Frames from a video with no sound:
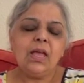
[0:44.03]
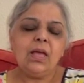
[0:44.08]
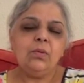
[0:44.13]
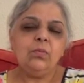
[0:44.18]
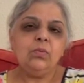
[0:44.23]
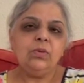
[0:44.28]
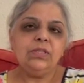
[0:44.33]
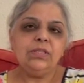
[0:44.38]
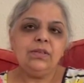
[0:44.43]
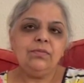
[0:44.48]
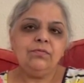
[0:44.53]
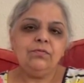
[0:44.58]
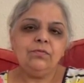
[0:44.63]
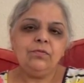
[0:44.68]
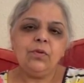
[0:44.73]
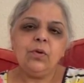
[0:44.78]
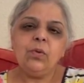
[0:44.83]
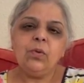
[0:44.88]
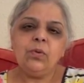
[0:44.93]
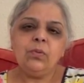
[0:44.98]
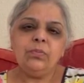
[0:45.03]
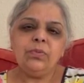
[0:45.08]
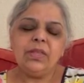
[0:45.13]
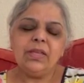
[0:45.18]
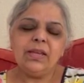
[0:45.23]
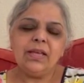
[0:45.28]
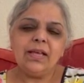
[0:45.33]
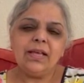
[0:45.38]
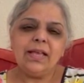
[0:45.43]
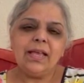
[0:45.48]
and was informed
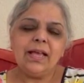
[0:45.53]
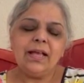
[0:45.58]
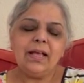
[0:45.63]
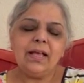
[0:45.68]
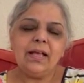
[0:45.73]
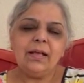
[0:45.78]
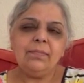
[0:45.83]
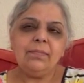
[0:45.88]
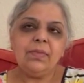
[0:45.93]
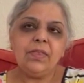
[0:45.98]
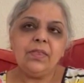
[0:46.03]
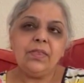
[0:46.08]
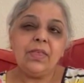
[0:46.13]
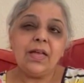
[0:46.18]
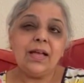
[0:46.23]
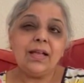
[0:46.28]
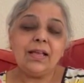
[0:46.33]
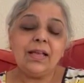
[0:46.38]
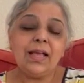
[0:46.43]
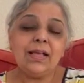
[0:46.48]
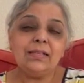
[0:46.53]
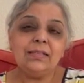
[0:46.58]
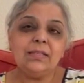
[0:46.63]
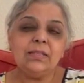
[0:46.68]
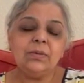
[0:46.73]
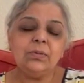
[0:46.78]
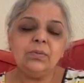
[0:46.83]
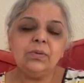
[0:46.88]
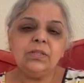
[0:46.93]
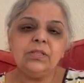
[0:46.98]
that I that
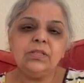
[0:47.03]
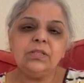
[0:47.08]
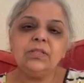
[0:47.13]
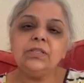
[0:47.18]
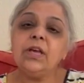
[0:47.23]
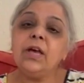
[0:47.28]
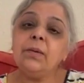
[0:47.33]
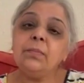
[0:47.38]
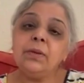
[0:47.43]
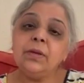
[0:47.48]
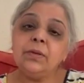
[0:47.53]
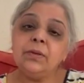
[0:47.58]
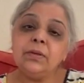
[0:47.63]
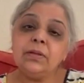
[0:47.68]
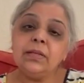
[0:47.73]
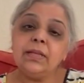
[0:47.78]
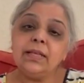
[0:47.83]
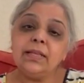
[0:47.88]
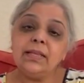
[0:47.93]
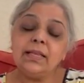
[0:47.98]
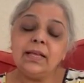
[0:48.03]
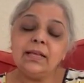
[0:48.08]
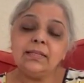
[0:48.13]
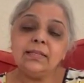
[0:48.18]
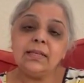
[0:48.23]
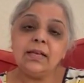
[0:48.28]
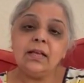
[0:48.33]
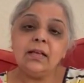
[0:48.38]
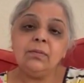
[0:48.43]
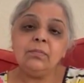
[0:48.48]
cancer was terminal and
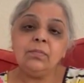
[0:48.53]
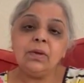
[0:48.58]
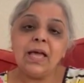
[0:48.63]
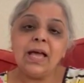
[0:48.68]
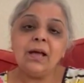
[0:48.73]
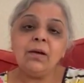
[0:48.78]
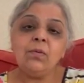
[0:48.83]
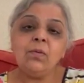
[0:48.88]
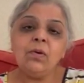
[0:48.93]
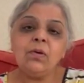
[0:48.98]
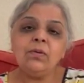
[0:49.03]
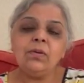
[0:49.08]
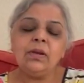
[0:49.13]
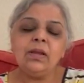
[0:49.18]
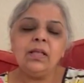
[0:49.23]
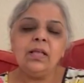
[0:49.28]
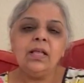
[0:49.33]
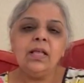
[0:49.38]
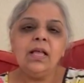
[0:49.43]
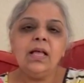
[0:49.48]
that I'm now